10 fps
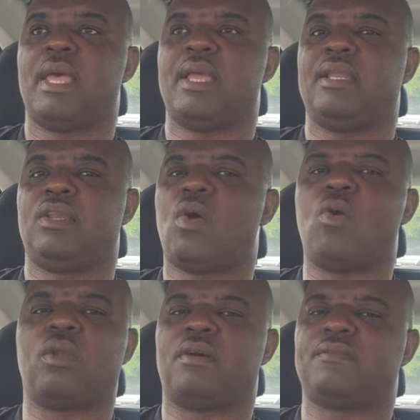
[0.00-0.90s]
And they
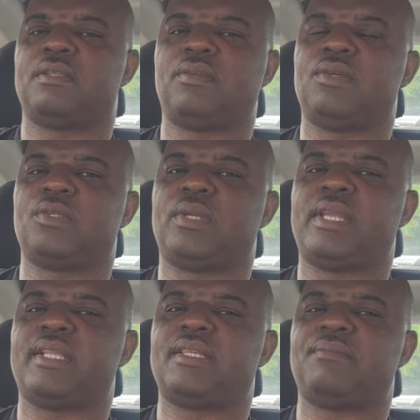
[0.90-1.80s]
don't often go to
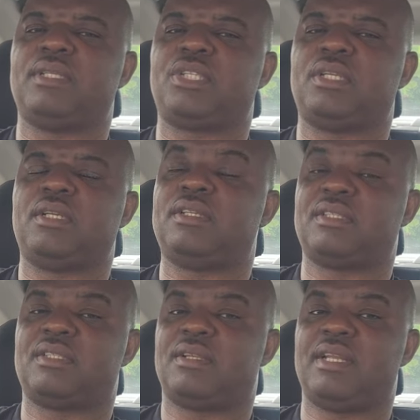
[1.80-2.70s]
the ATM machine
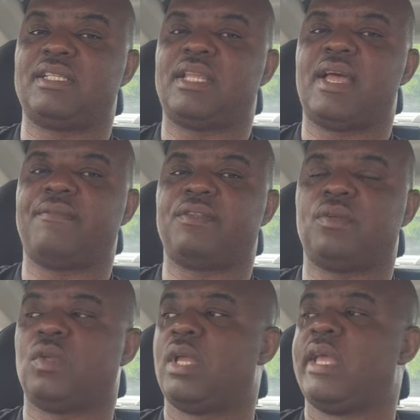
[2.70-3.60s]
unless they have to.